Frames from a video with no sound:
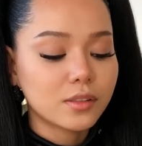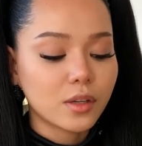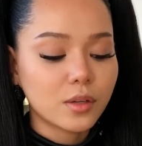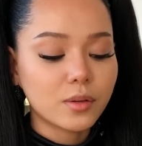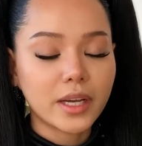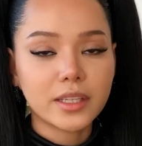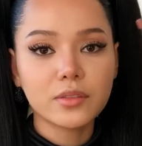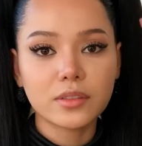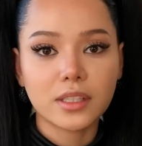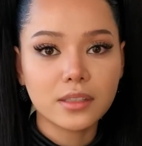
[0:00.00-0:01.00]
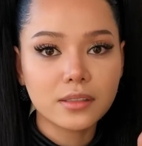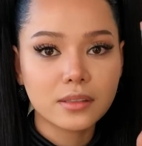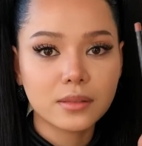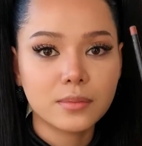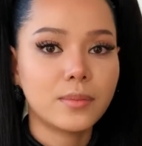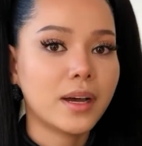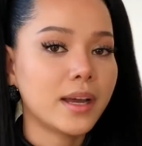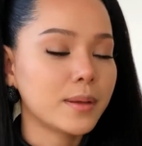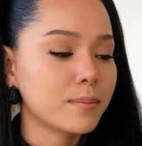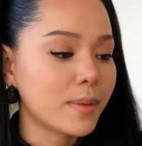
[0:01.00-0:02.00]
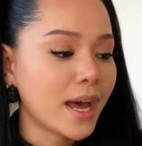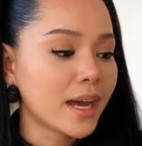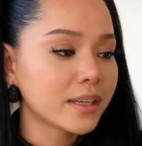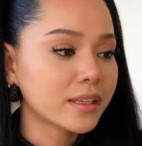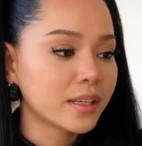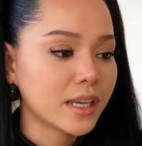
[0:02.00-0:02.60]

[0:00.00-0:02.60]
So I use this by MAC